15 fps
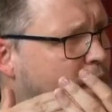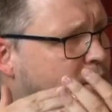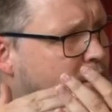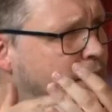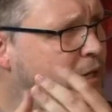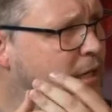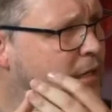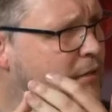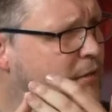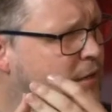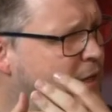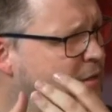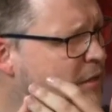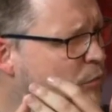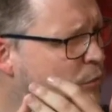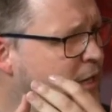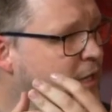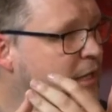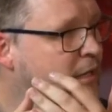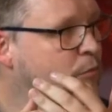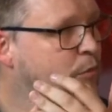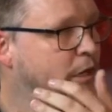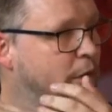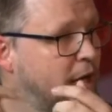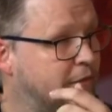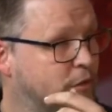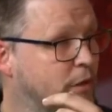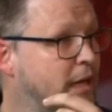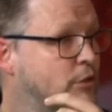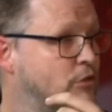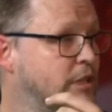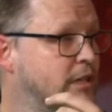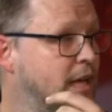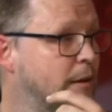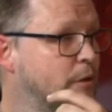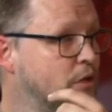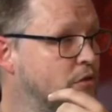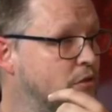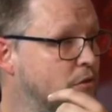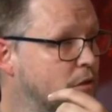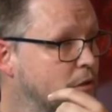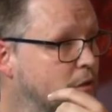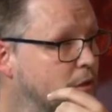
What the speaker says: I think is it Wicked, where you have to actually damage